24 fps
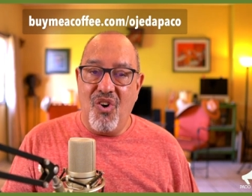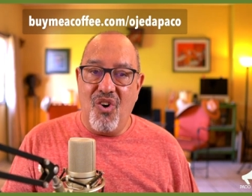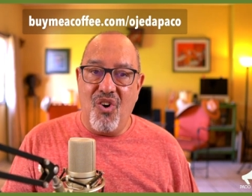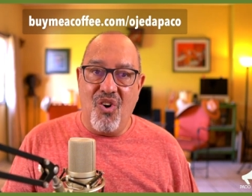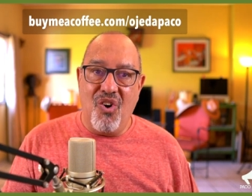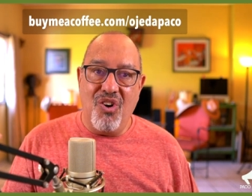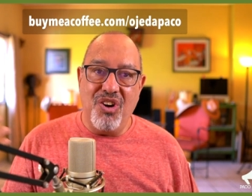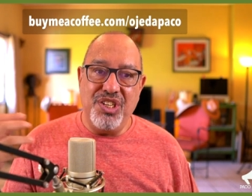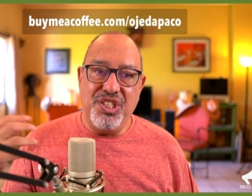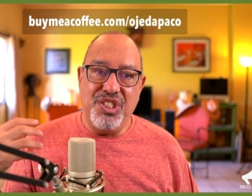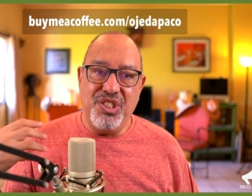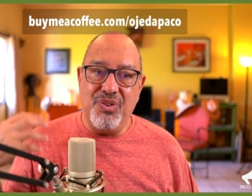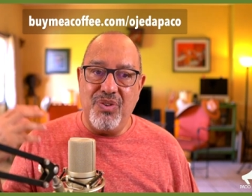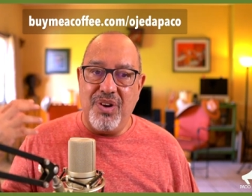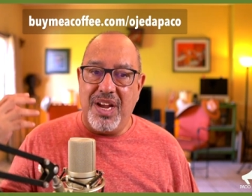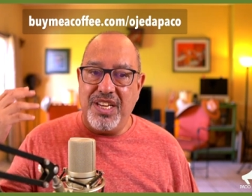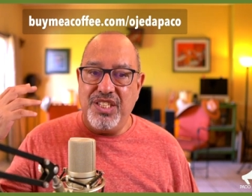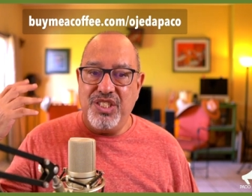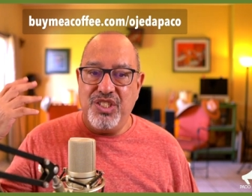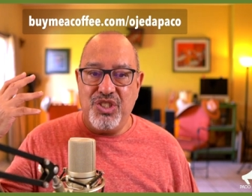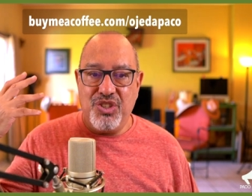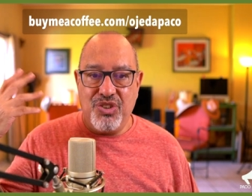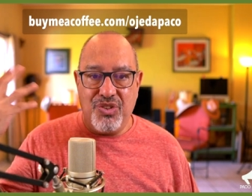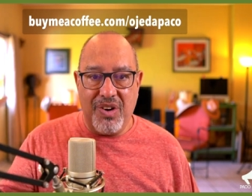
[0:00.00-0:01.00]
or do I
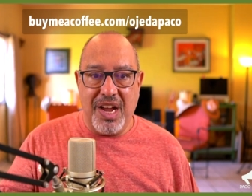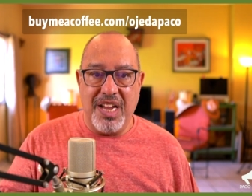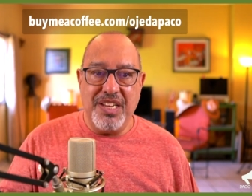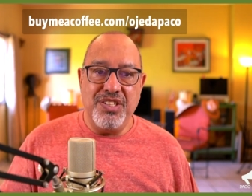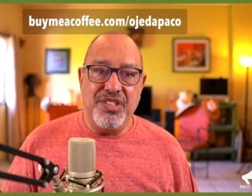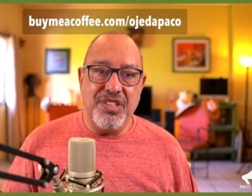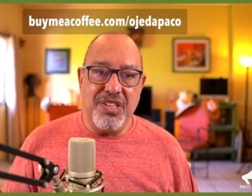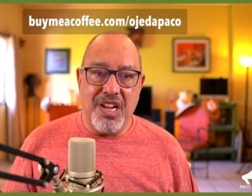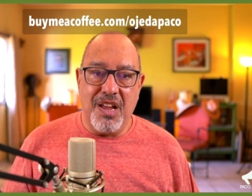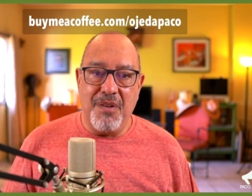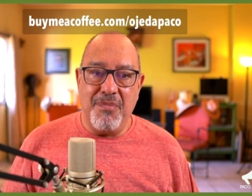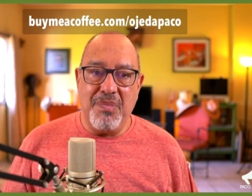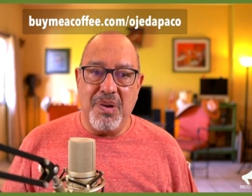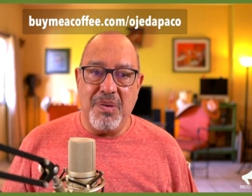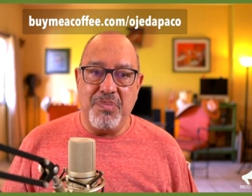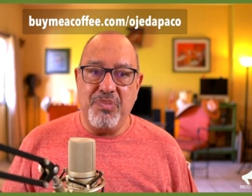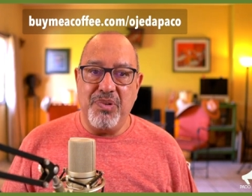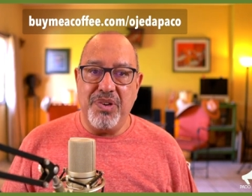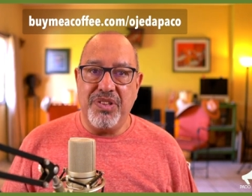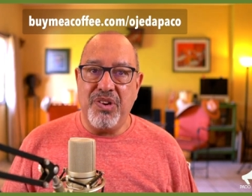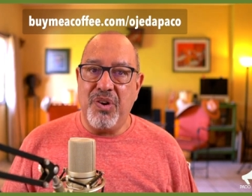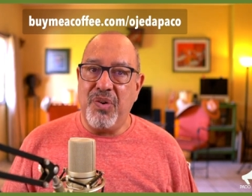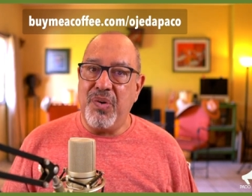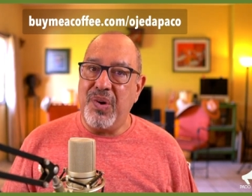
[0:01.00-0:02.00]
try to come up
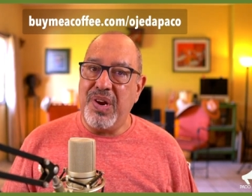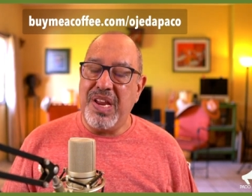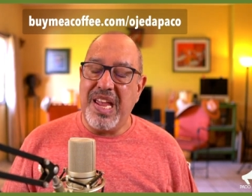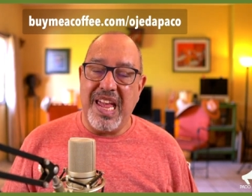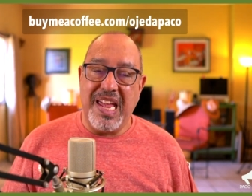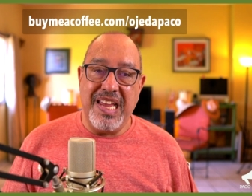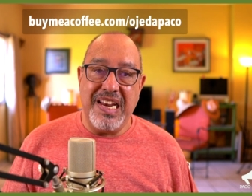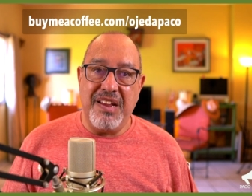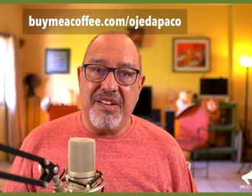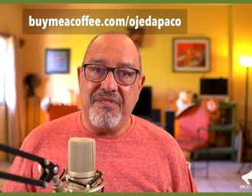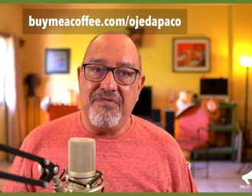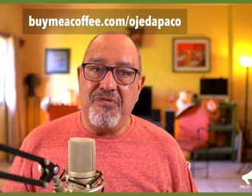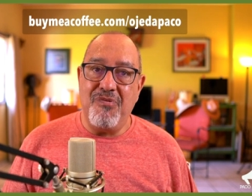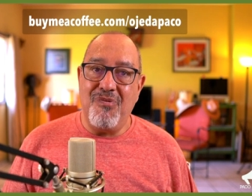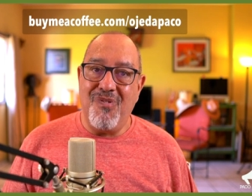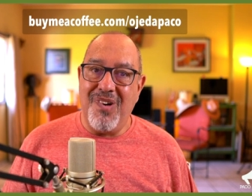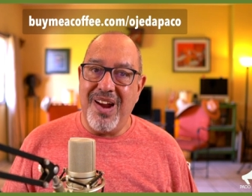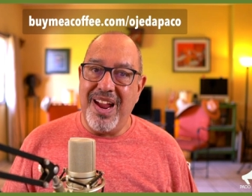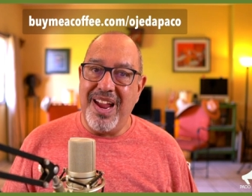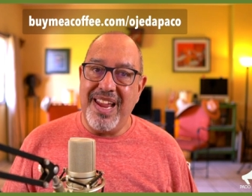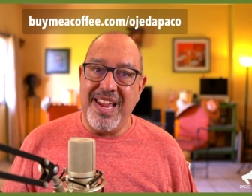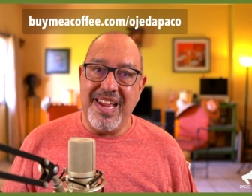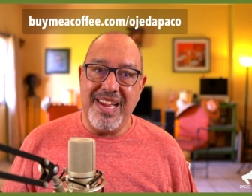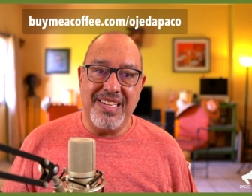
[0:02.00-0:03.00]
with creative
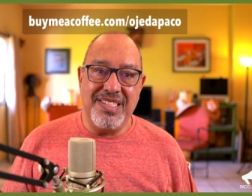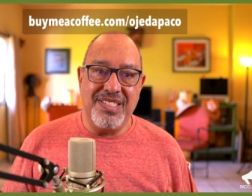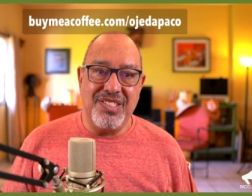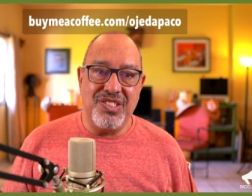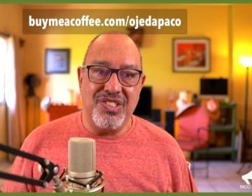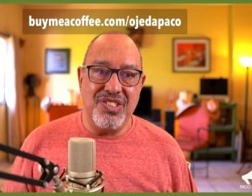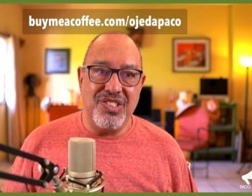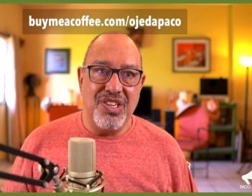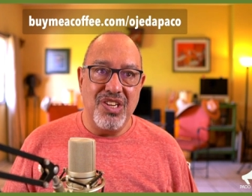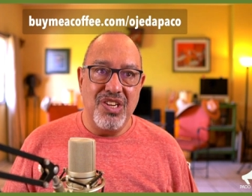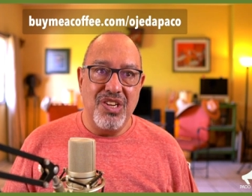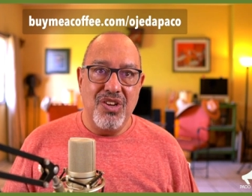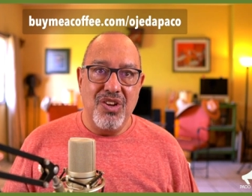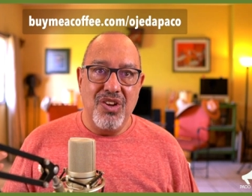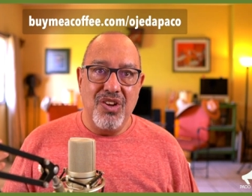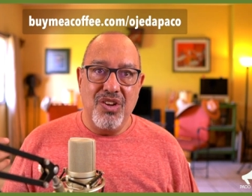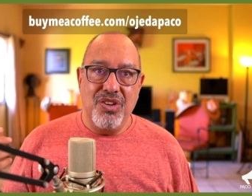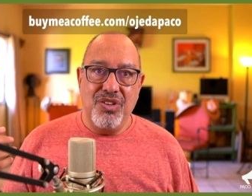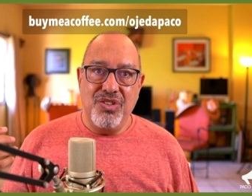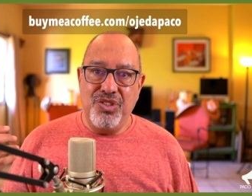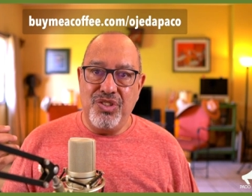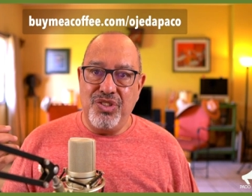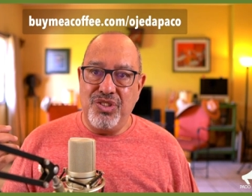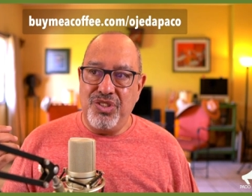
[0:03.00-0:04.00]
ways
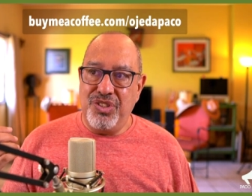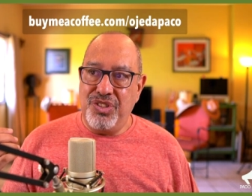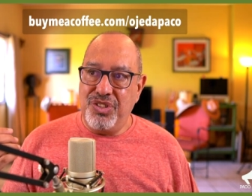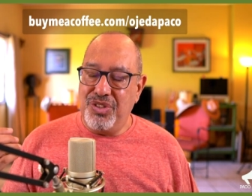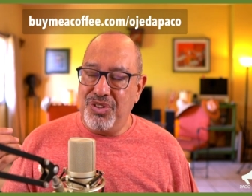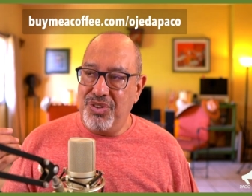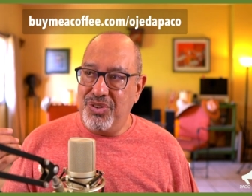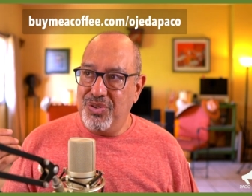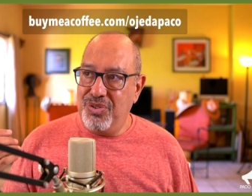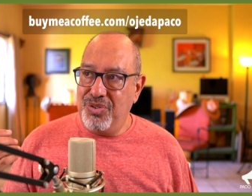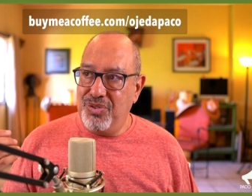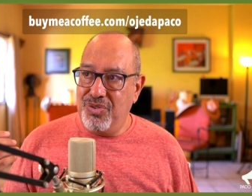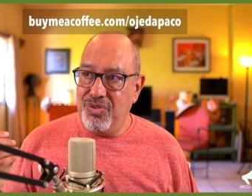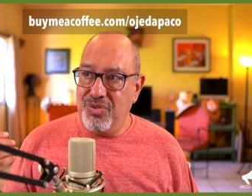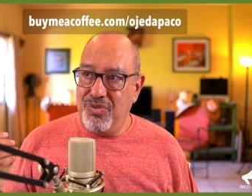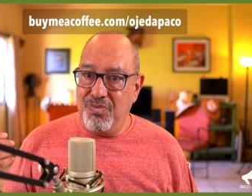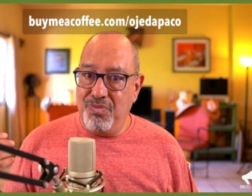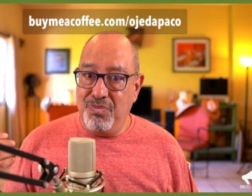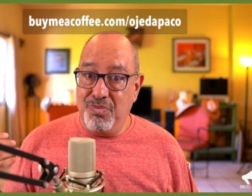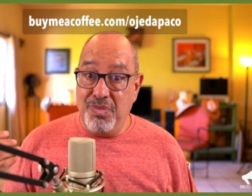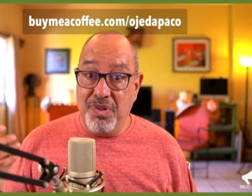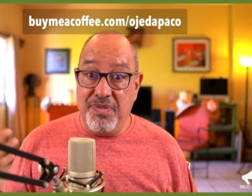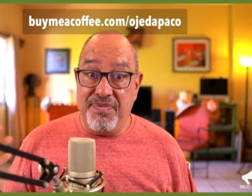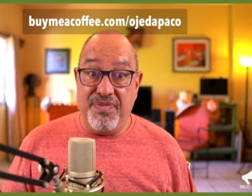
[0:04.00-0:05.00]
to
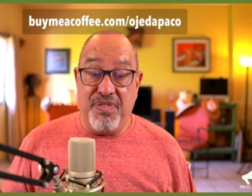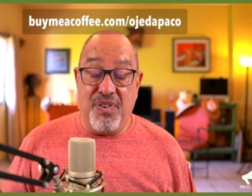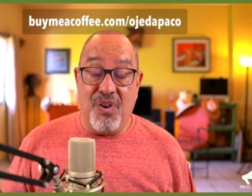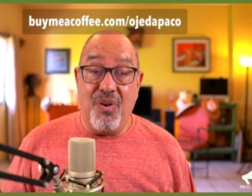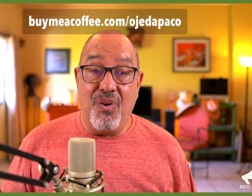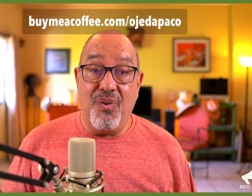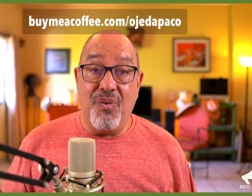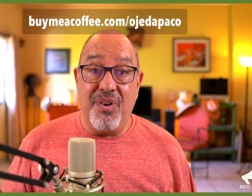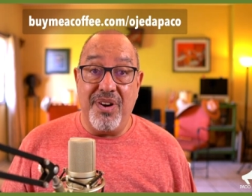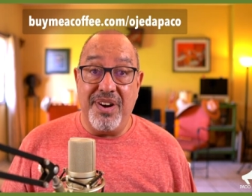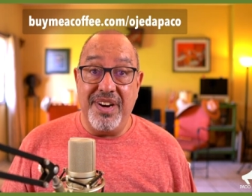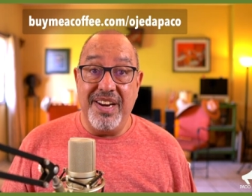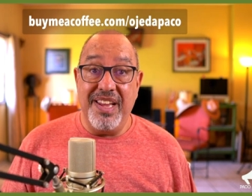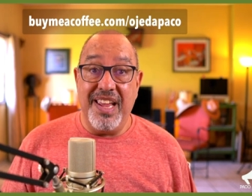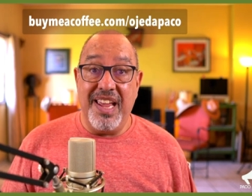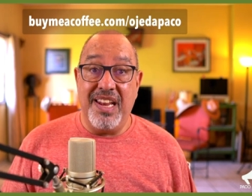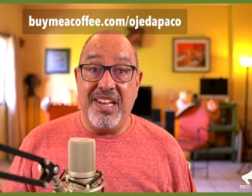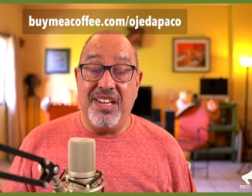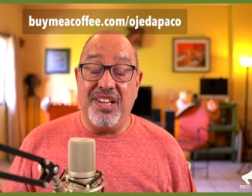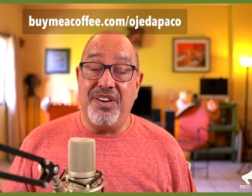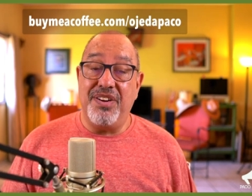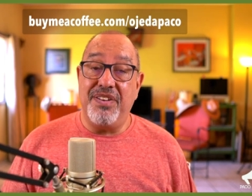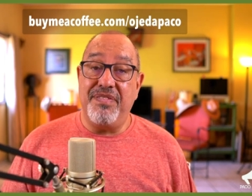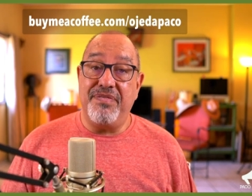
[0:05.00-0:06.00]
move forward
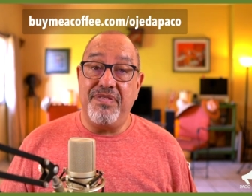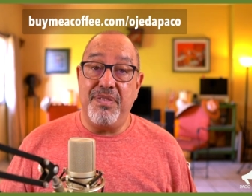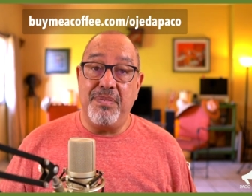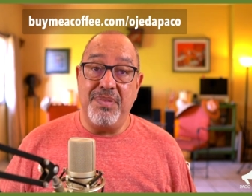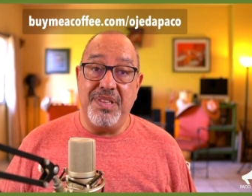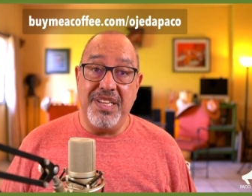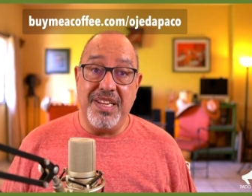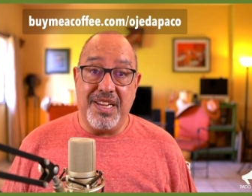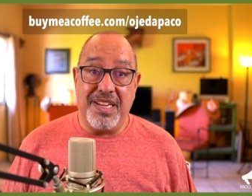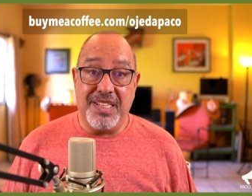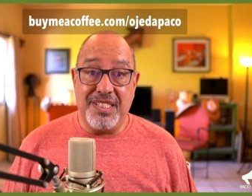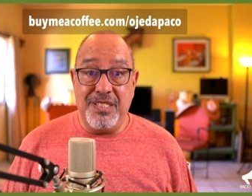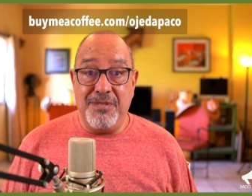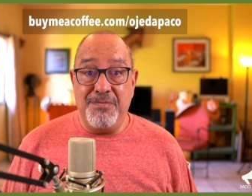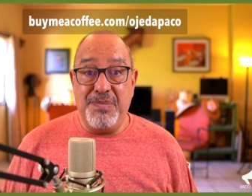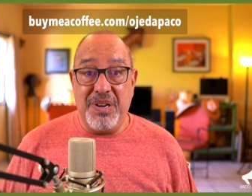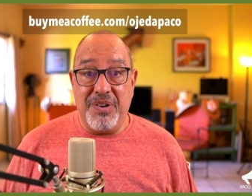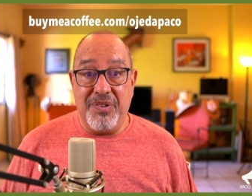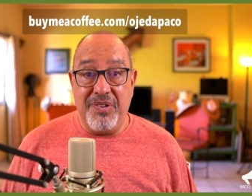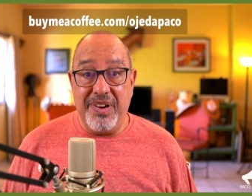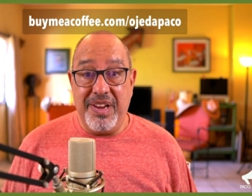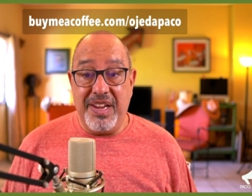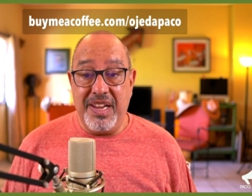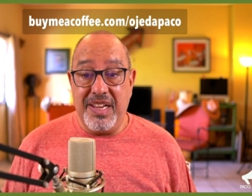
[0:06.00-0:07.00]
and learn from the
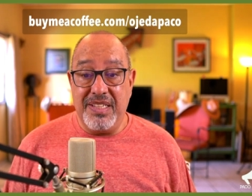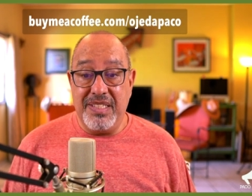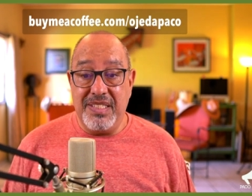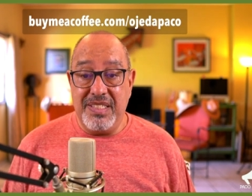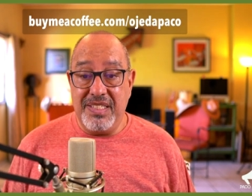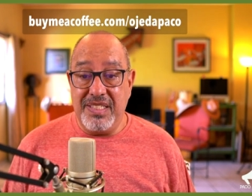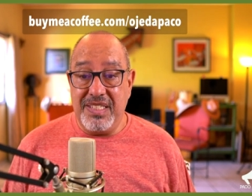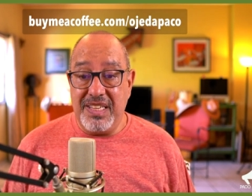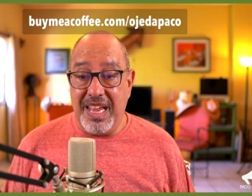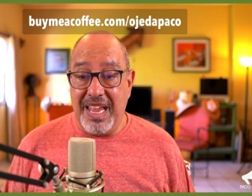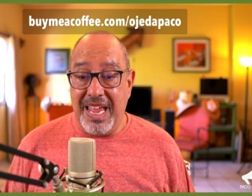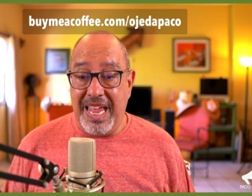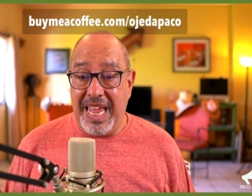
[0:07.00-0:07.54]
experience.